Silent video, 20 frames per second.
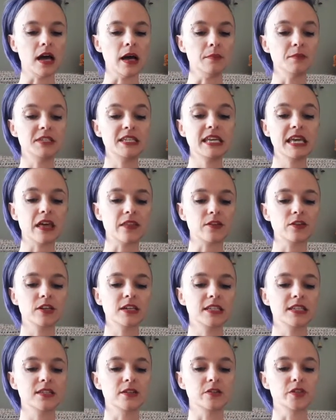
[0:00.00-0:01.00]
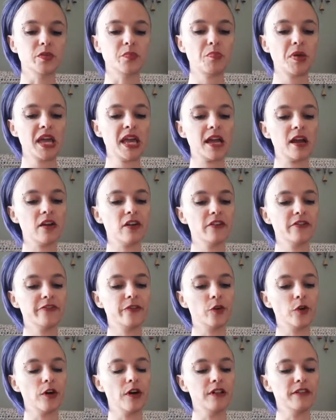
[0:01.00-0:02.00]
together, because there's a pair for
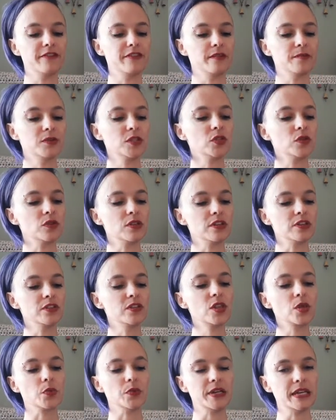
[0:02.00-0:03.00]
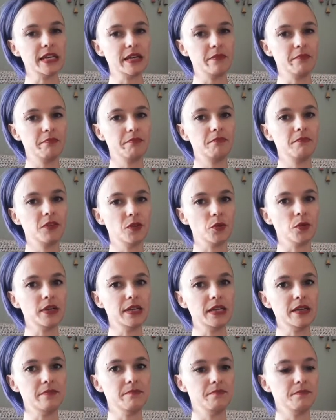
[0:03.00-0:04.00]
all of them, so there's three
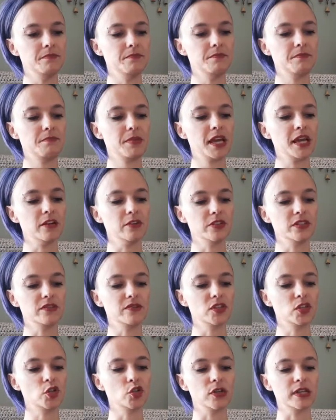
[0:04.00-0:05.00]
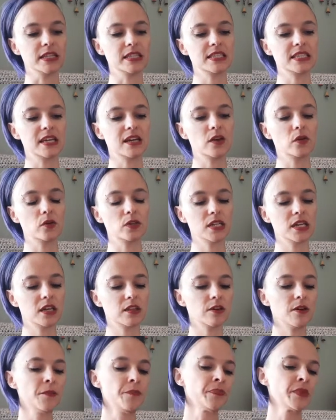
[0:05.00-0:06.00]
pairs of strings that go
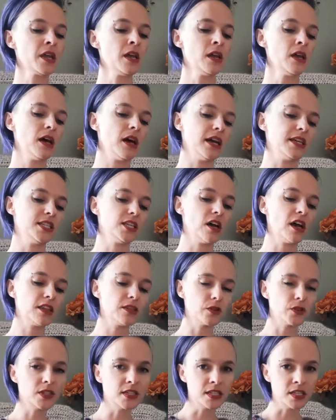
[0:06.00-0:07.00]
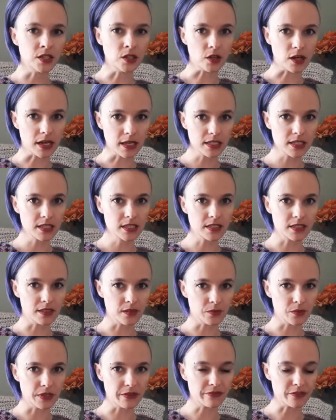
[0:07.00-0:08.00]
together. I tie those in a knot, in the
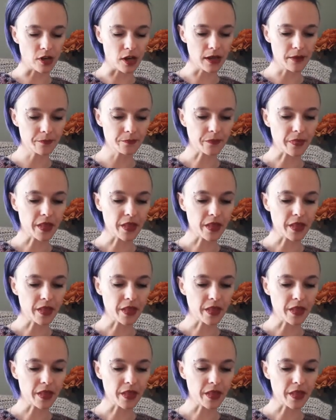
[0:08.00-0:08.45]
reef knot,